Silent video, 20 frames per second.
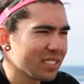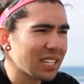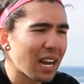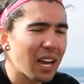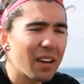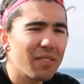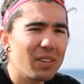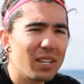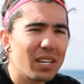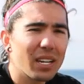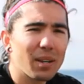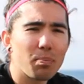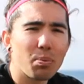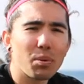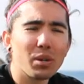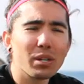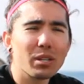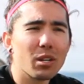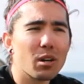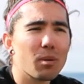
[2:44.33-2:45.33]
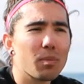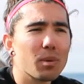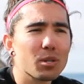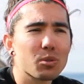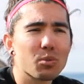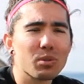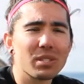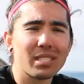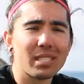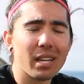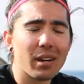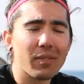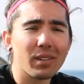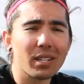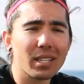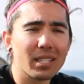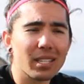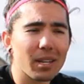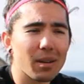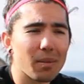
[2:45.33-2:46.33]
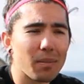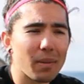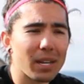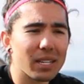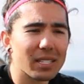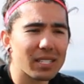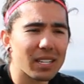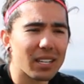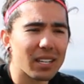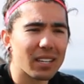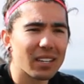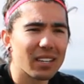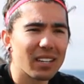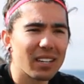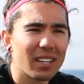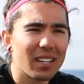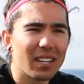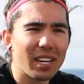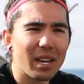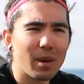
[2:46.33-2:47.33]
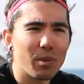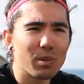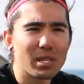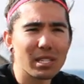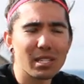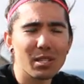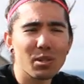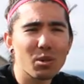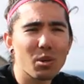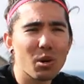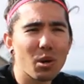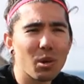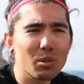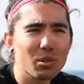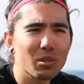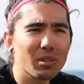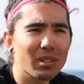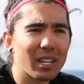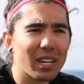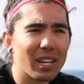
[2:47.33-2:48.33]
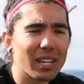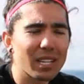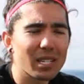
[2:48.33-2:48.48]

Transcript: Diving at Point Lobos was definitely amazing. It was a little colder than I